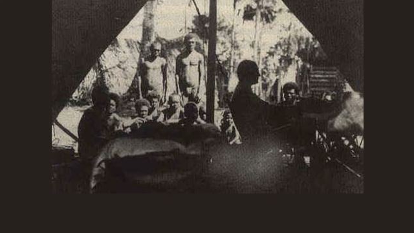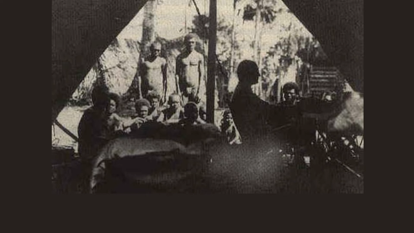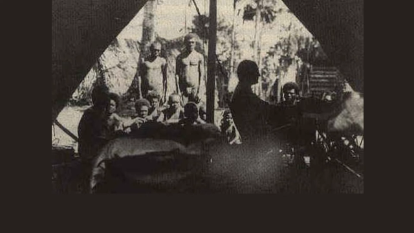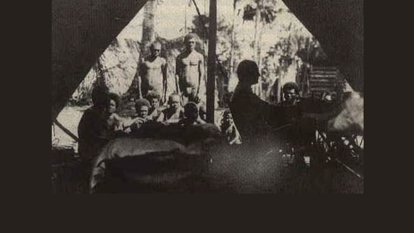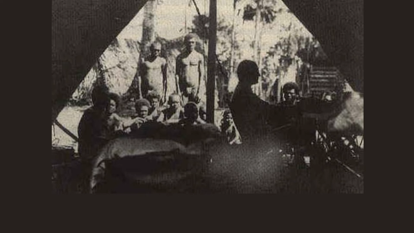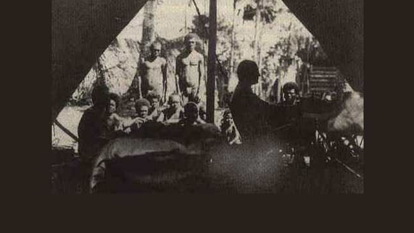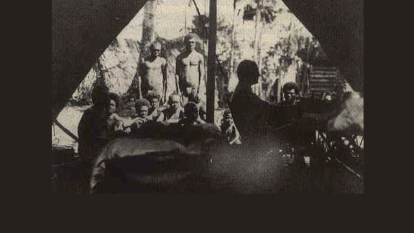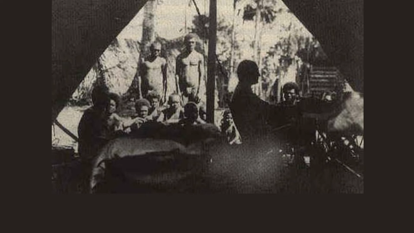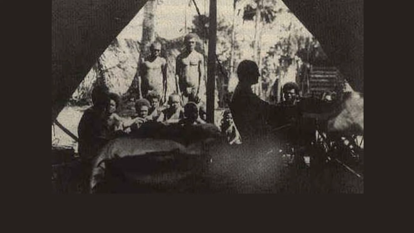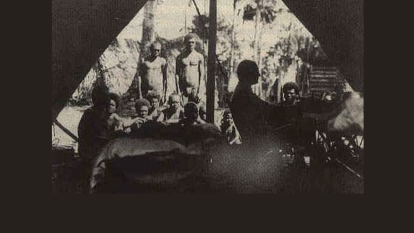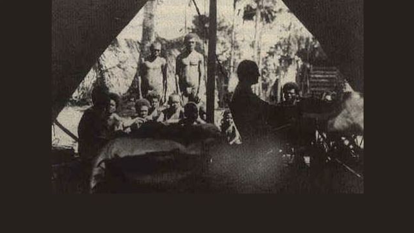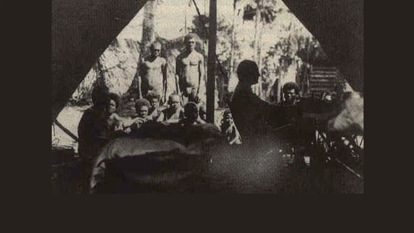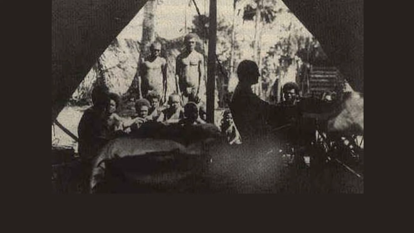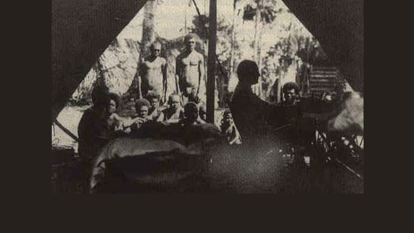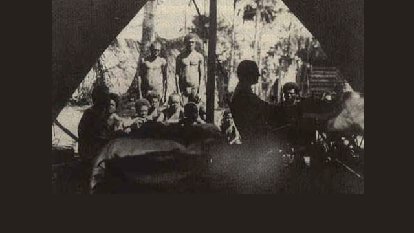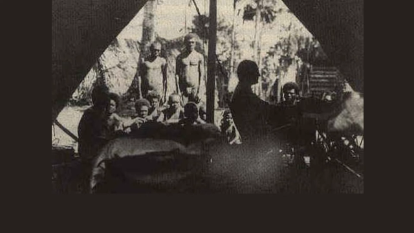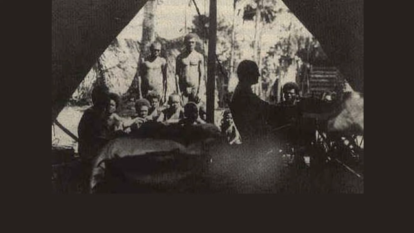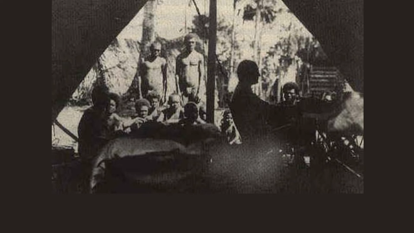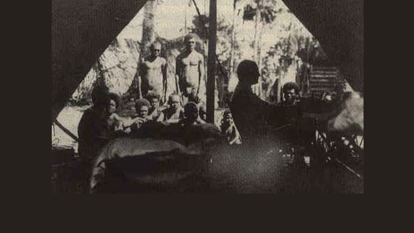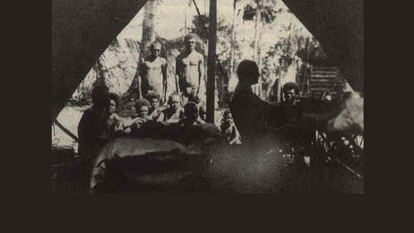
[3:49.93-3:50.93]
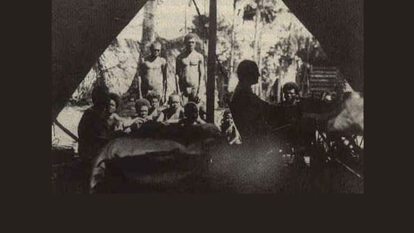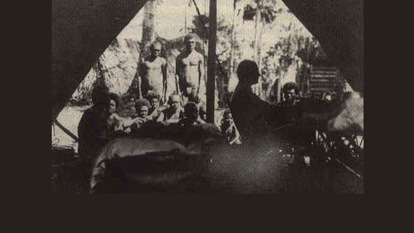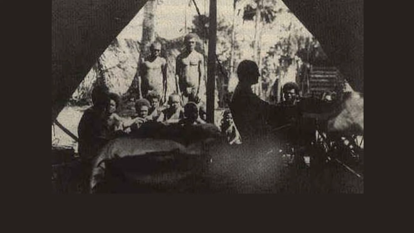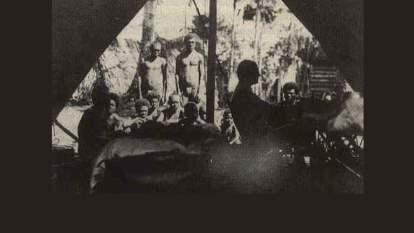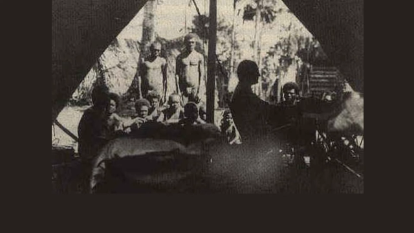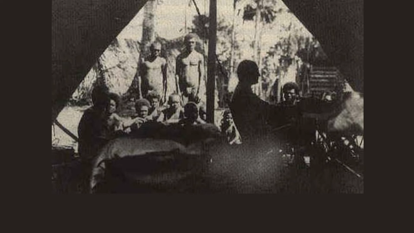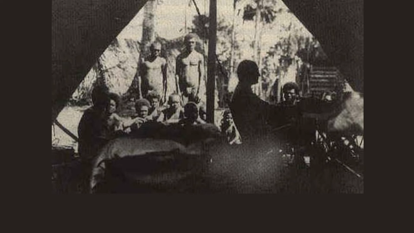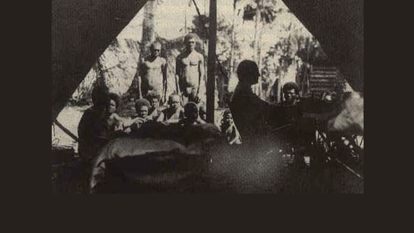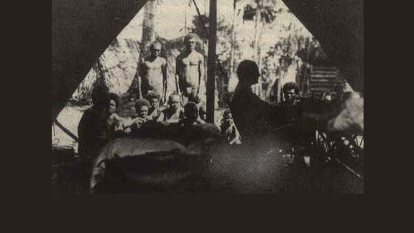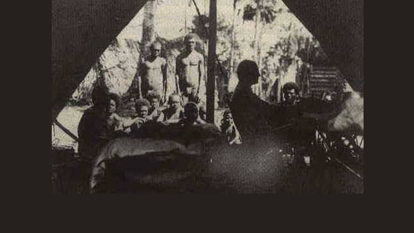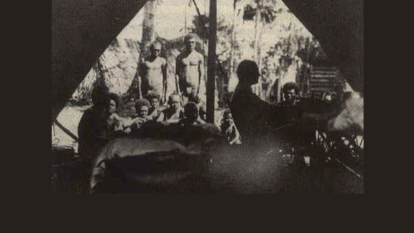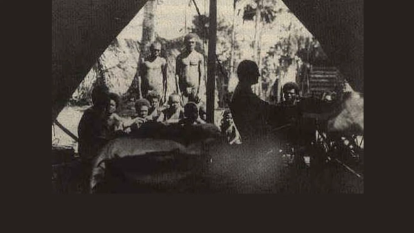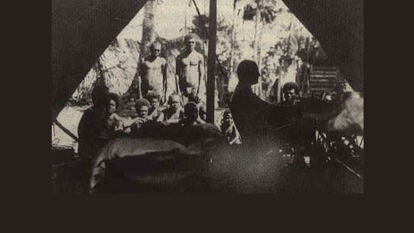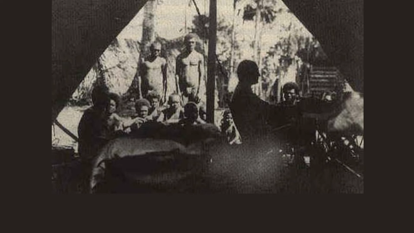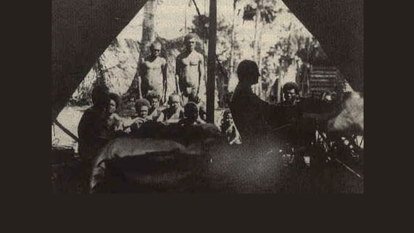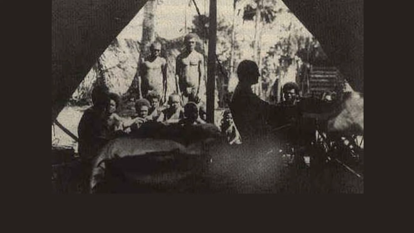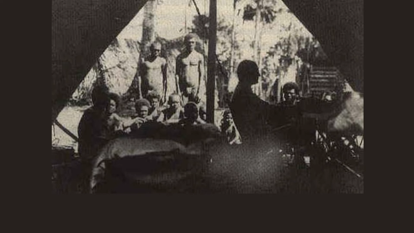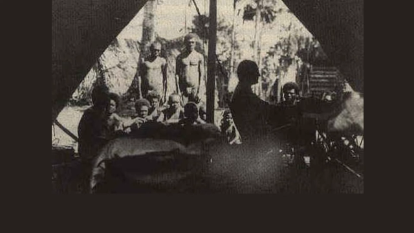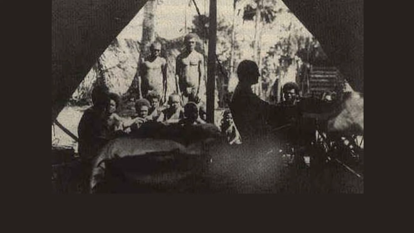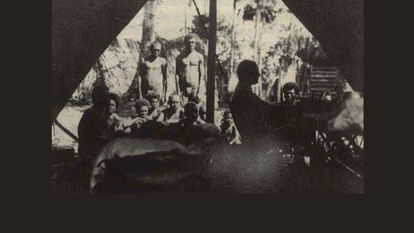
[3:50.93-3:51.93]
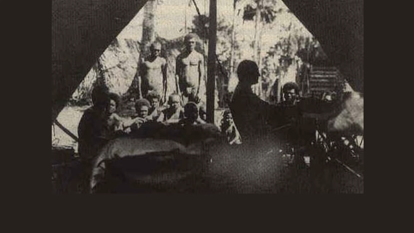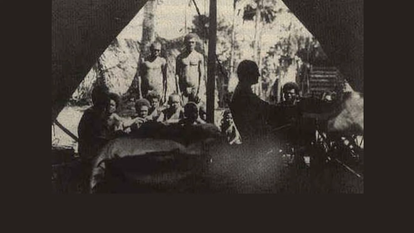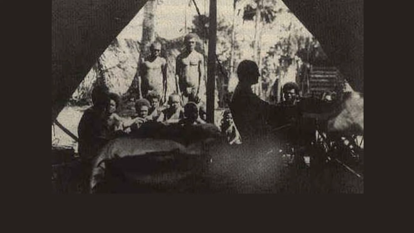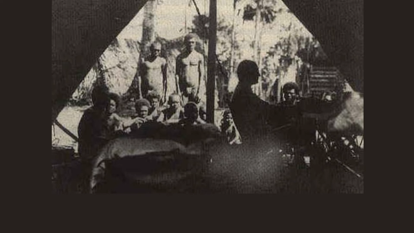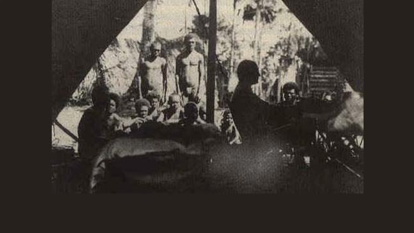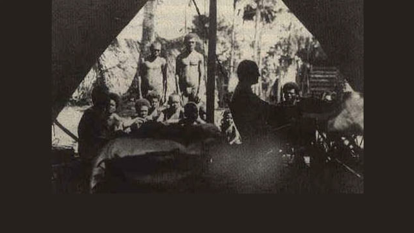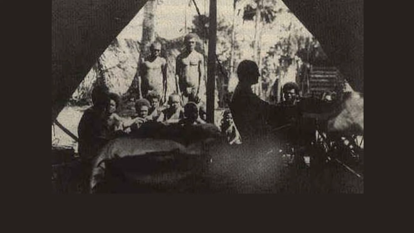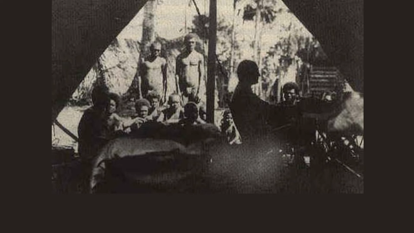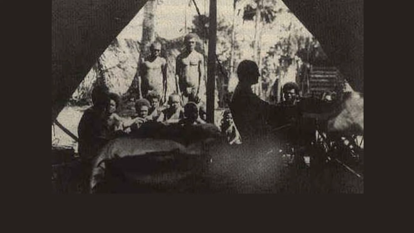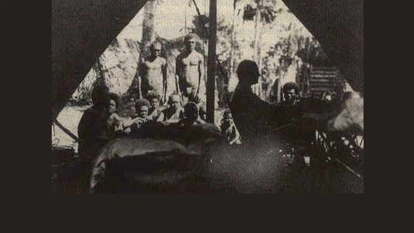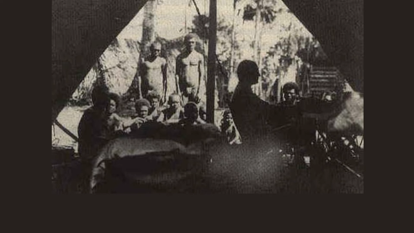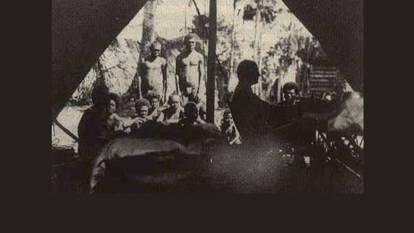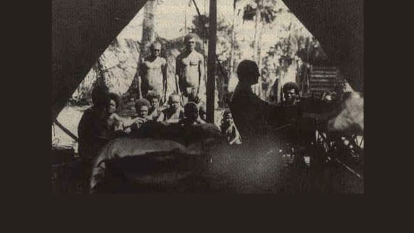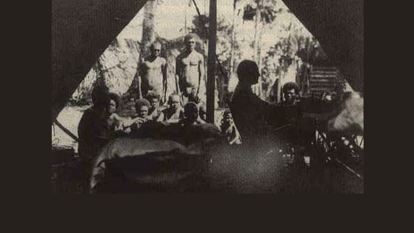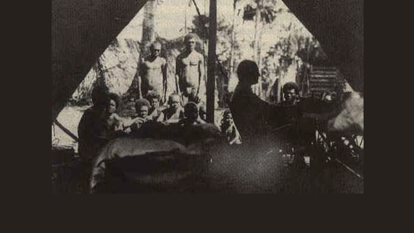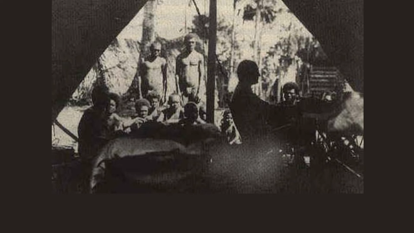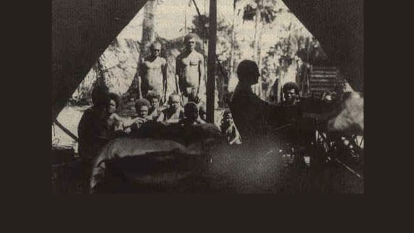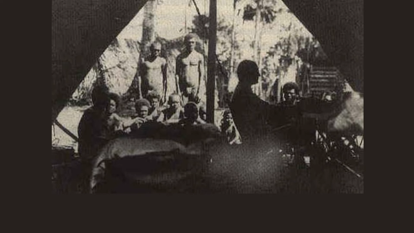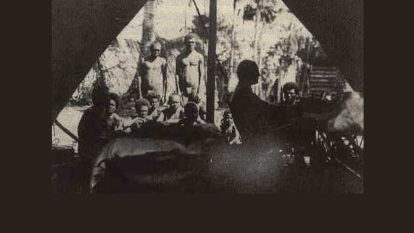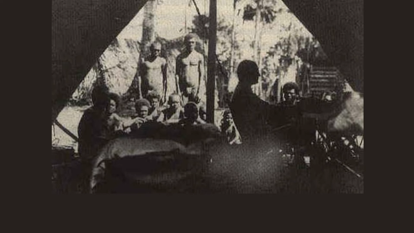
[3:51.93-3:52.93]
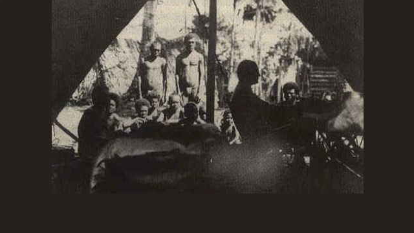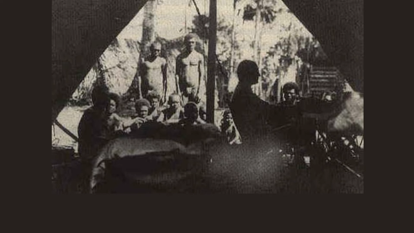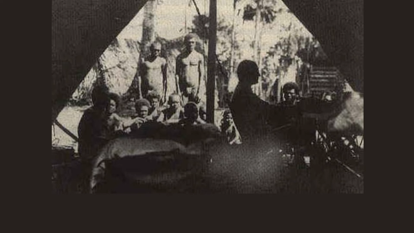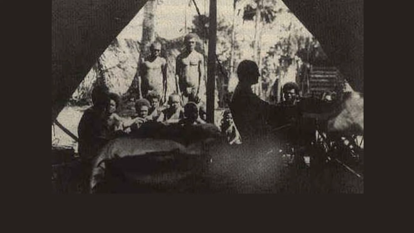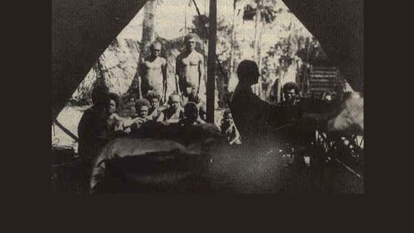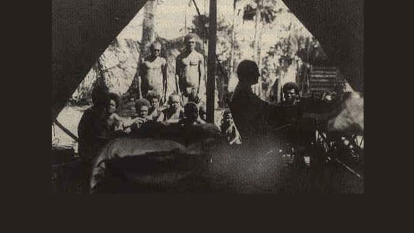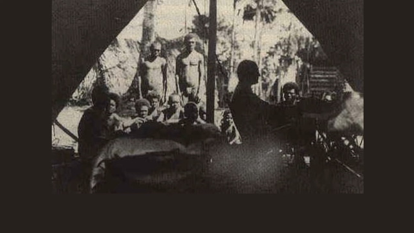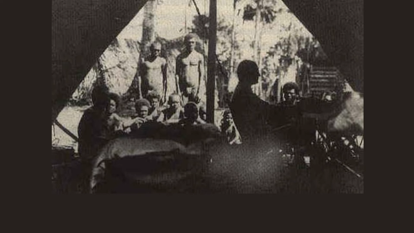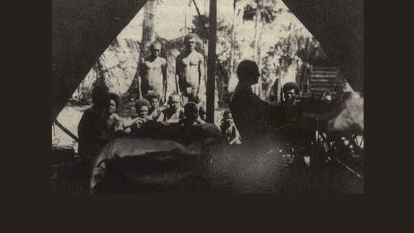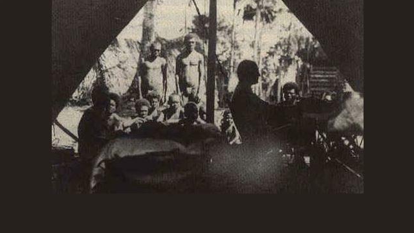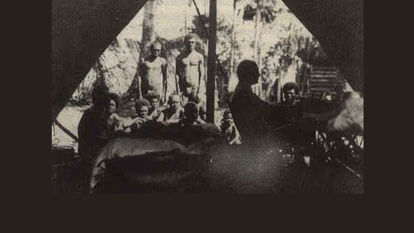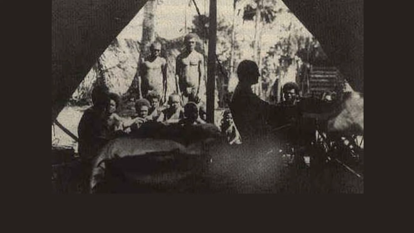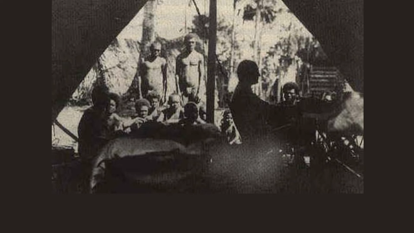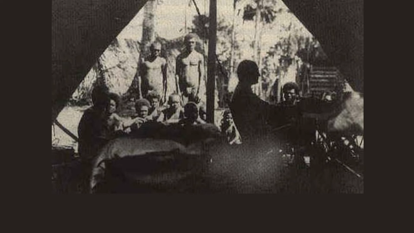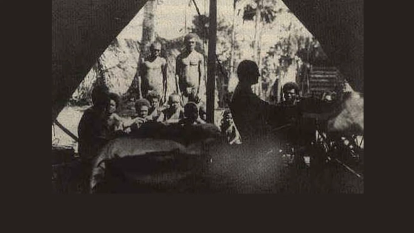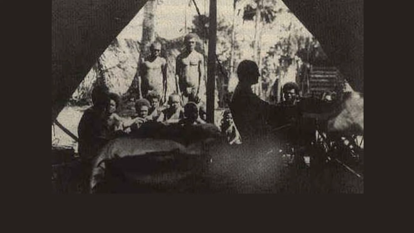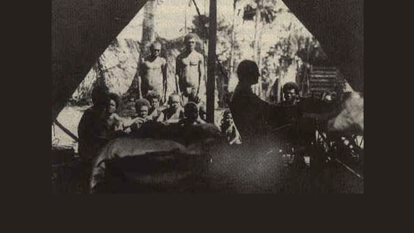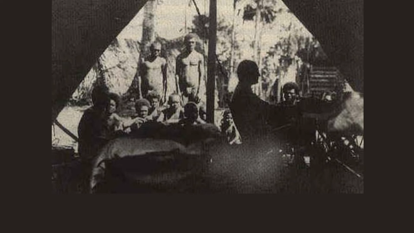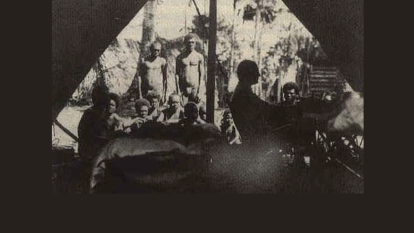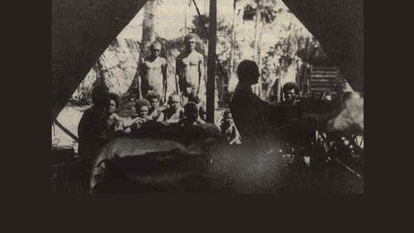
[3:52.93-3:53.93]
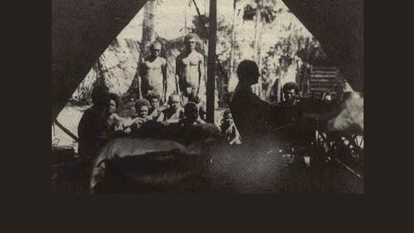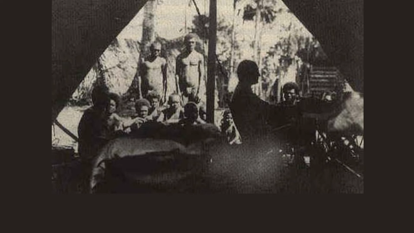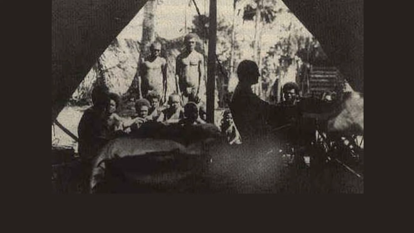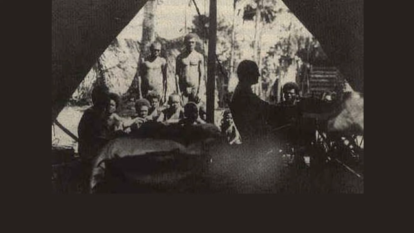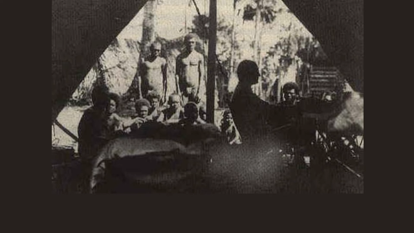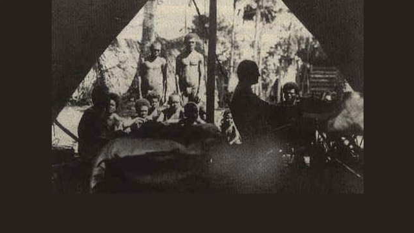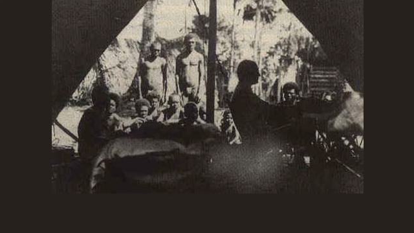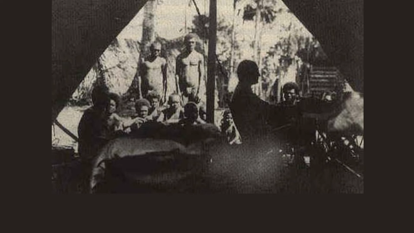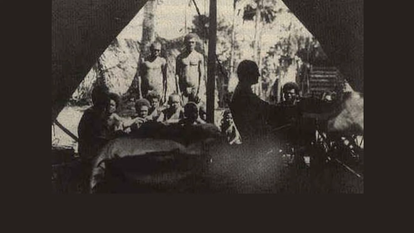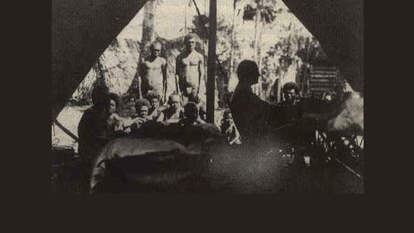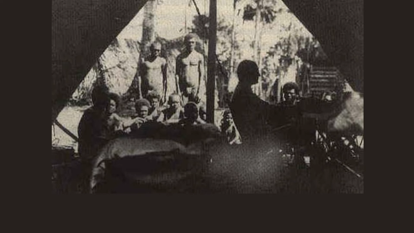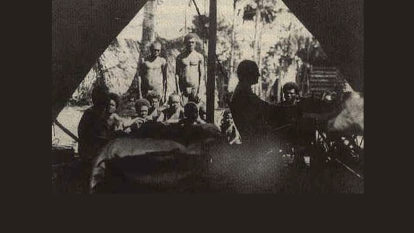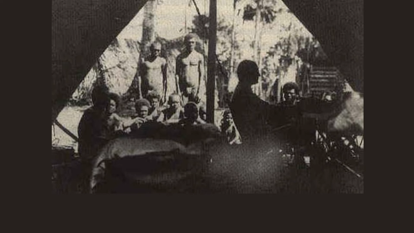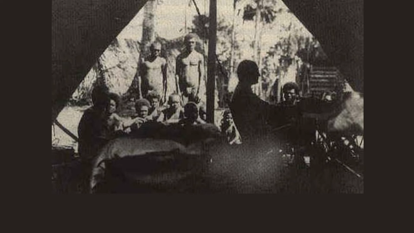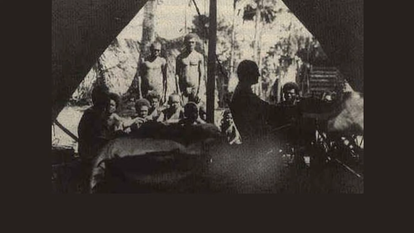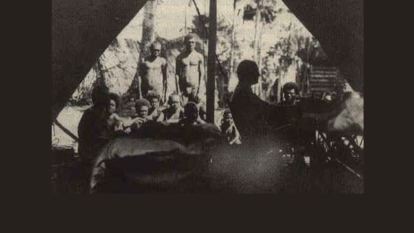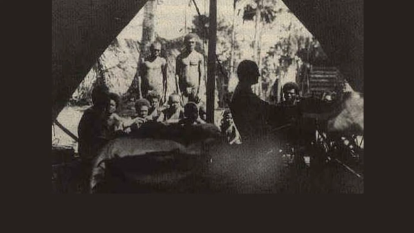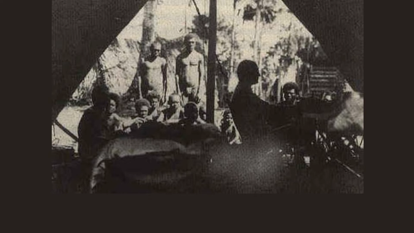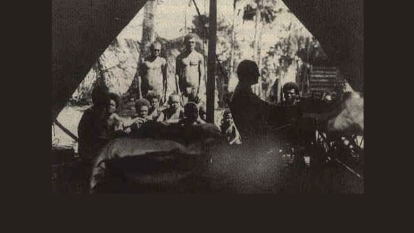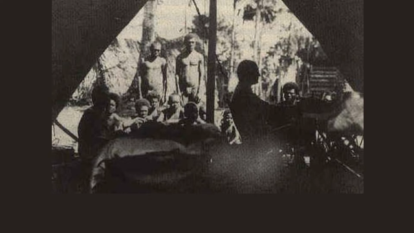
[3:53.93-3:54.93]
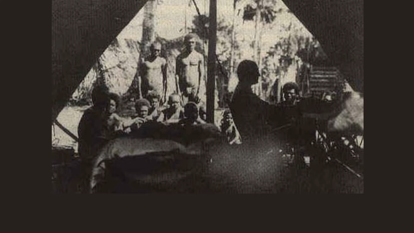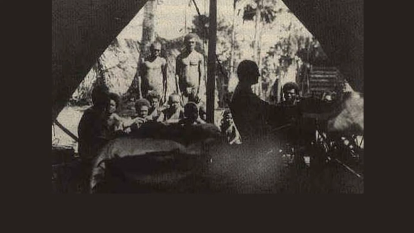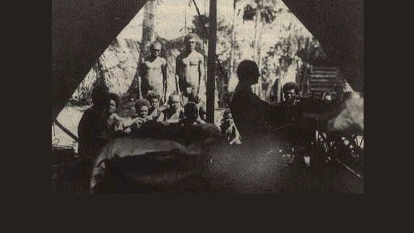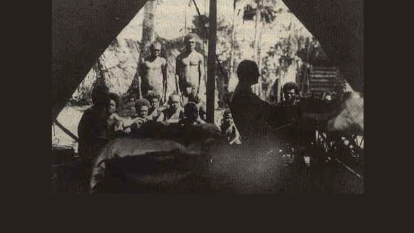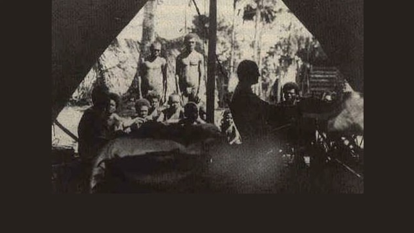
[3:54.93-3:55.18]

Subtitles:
[unreadable: no face in view]